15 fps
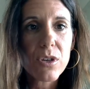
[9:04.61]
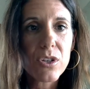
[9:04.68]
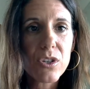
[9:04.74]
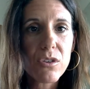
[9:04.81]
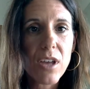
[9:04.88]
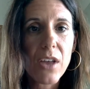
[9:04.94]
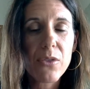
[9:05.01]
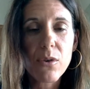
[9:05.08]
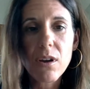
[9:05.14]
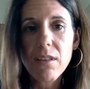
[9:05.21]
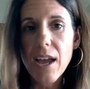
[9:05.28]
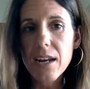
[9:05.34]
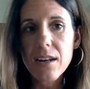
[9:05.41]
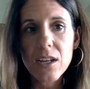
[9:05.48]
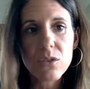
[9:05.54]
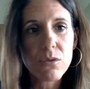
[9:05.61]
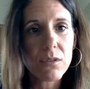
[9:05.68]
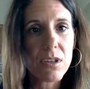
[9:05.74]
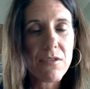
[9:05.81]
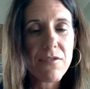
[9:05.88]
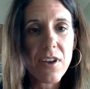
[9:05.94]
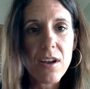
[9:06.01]
can do that through a Latinx
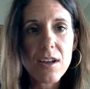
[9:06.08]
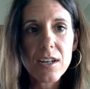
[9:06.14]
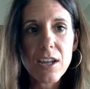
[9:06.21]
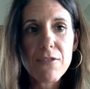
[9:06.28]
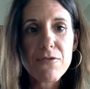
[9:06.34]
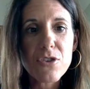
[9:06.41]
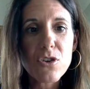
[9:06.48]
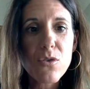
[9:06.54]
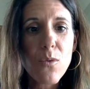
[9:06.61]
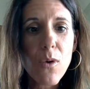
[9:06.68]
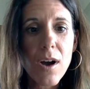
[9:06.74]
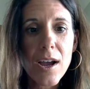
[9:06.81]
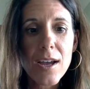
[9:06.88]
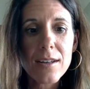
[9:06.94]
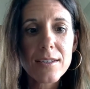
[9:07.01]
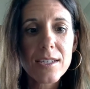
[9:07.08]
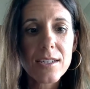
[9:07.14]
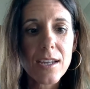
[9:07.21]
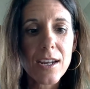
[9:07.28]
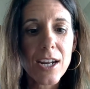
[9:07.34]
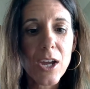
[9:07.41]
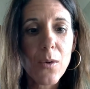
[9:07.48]
Relief Fund. If you want,
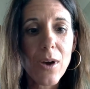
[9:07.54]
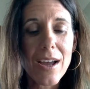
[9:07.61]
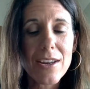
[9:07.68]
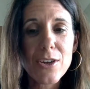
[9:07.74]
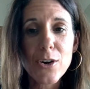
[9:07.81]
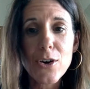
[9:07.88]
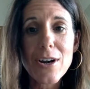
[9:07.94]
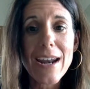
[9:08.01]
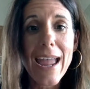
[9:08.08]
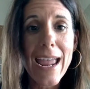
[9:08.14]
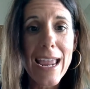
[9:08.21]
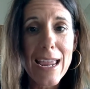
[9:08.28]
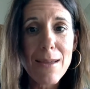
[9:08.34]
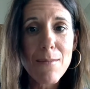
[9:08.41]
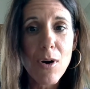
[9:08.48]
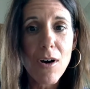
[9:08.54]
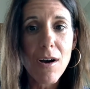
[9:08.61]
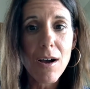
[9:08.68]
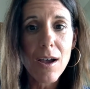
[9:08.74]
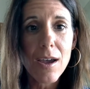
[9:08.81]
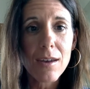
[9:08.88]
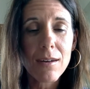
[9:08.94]
your name
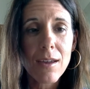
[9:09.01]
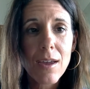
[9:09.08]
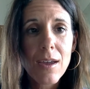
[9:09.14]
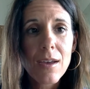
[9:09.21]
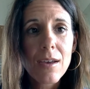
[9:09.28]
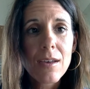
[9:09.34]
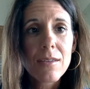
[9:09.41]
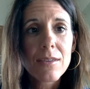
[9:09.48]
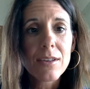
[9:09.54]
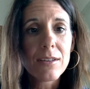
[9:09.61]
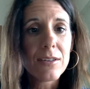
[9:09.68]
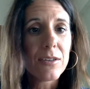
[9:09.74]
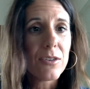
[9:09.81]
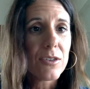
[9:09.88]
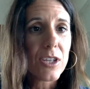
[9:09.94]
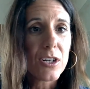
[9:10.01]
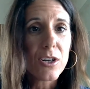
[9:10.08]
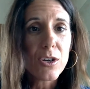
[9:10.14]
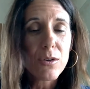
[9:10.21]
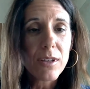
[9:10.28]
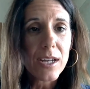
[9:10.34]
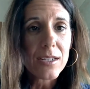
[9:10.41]
on the
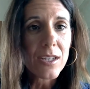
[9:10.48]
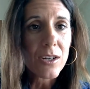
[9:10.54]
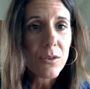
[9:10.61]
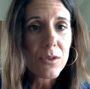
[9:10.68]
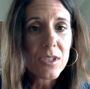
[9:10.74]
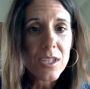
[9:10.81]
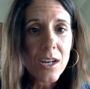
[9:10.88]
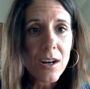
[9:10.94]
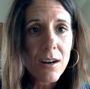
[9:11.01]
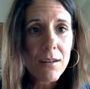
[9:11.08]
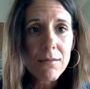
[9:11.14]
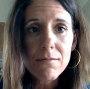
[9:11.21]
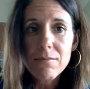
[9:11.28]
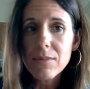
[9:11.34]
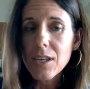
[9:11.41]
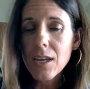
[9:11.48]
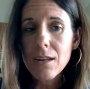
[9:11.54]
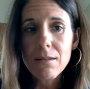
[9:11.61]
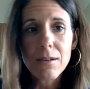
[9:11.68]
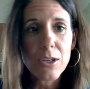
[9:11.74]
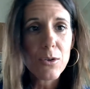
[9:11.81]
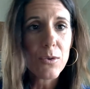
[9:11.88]
new Latino Center,
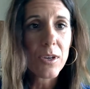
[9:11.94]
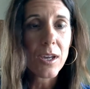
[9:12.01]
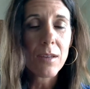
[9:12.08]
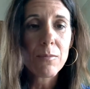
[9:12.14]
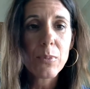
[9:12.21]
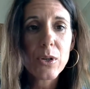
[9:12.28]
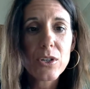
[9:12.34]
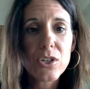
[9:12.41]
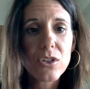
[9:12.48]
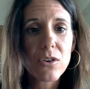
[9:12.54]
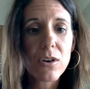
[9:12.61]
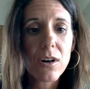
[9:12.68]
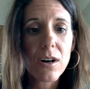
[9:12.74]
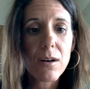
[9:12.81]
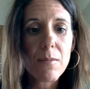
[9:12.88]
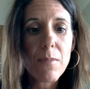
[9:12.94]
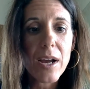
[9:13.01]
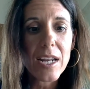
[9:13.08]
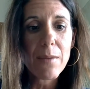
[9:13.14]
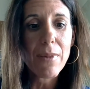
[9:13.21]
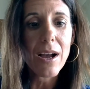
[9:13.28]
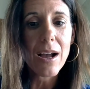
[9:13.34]
then you can put your
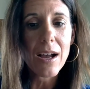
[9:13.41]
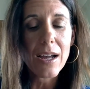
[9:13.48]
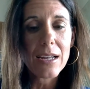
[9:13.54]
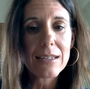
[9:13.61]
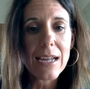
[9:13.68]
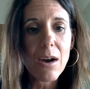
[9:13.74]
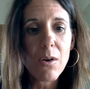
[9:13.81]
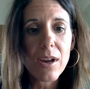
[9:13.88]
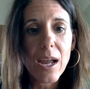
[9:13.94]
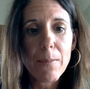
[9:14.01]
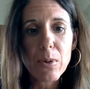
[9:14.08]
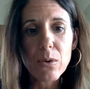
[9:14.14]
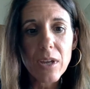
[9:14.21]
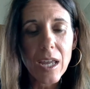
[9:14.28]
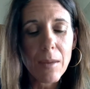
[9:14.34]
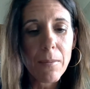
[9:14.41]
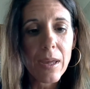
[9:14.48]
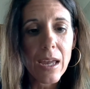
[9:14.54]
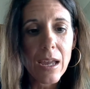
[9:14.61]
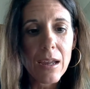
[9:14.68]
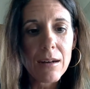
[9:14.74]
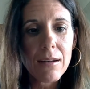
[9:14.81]
money behind our capital
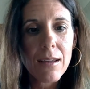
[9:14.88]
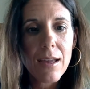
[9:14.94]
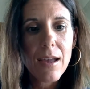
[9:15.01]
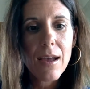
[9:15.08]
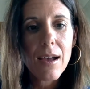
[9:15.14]
campaign.